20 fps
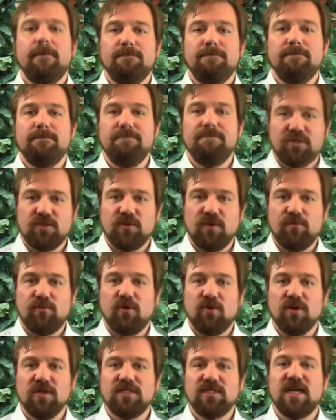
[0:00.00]
Build those
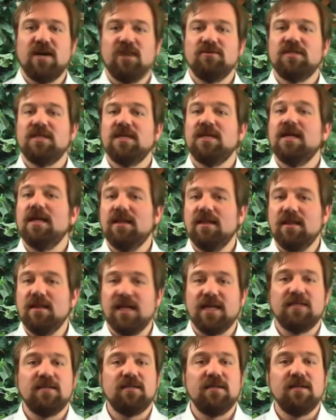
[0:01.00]
reports out,
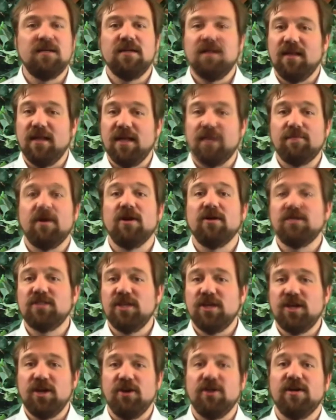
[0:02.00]
let Landmark
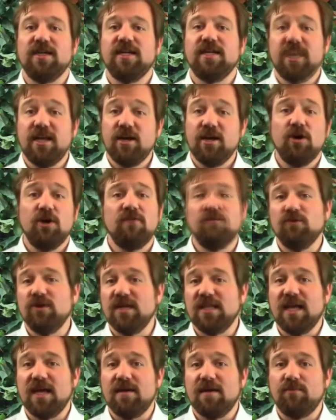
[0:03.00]
Security take over
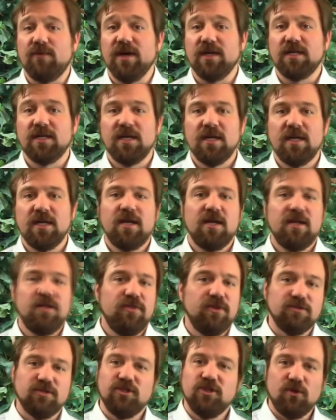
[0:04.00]
at that point.
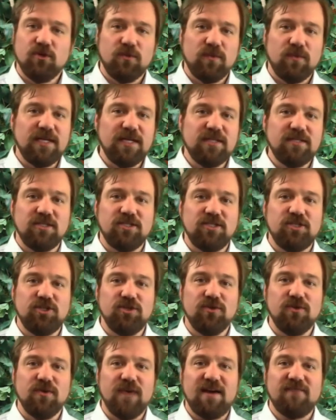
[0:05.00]
There's no reason
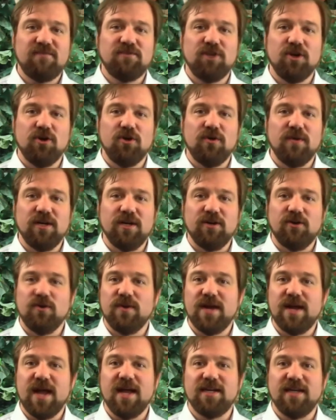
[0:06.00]
to have to go and
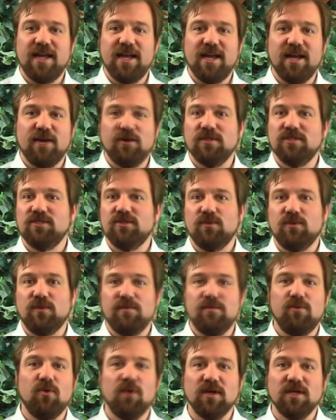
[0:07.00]
create a crystal
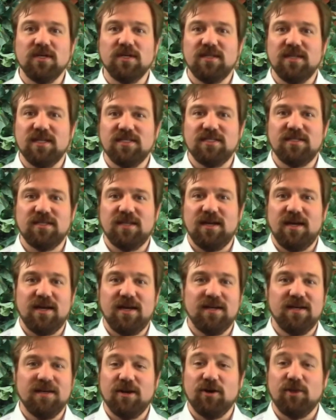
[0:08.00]
report that's
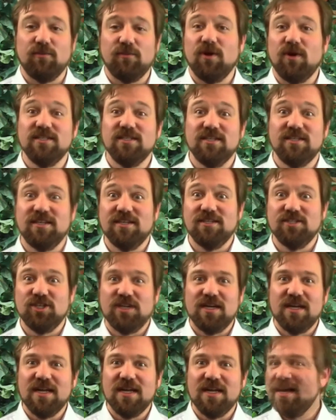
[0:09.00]
Enterprise
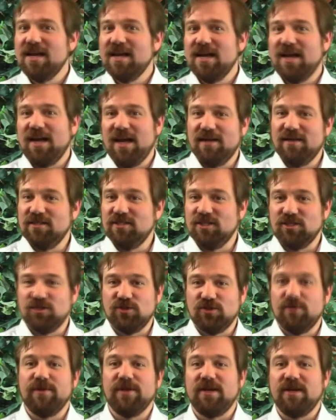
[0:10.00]
Edition and
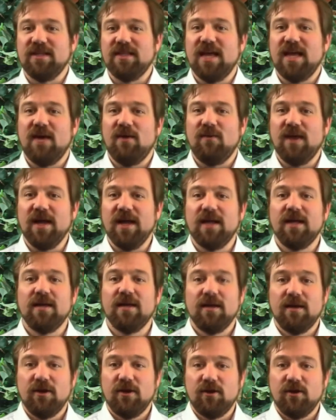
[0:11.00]
distribute it that way.
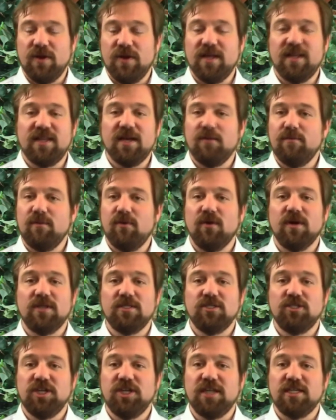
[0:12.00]
Create that report
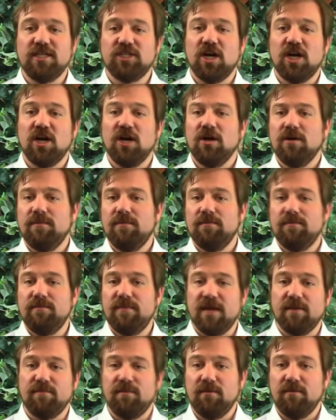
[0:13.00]
in GHR,
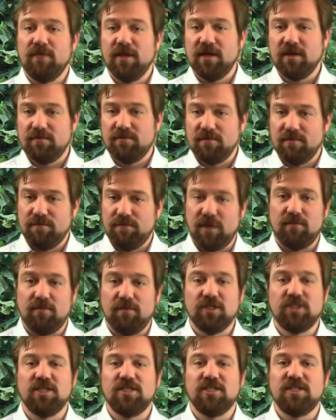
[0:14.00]
make it public,
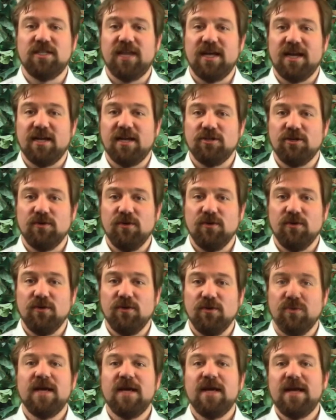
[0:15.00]
publish it to that actor
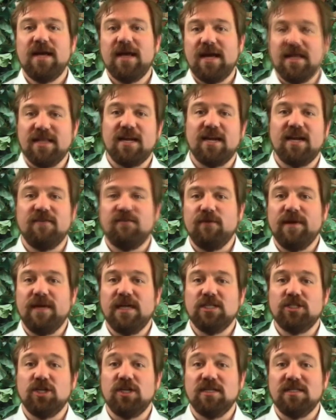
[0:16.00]
group, and that
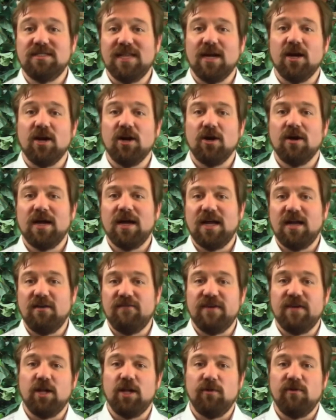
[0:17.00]
information is there and
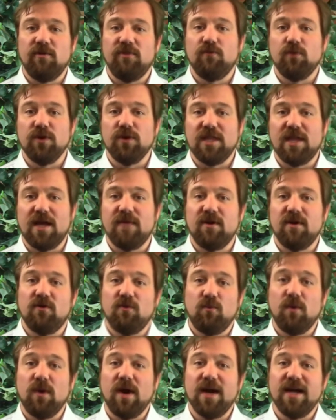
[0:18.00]
available for them
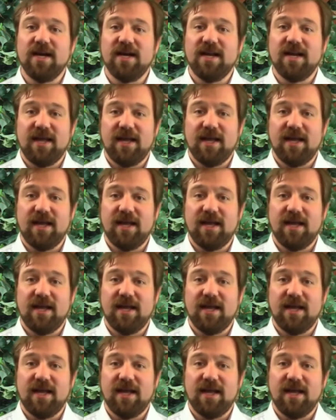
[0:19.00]
right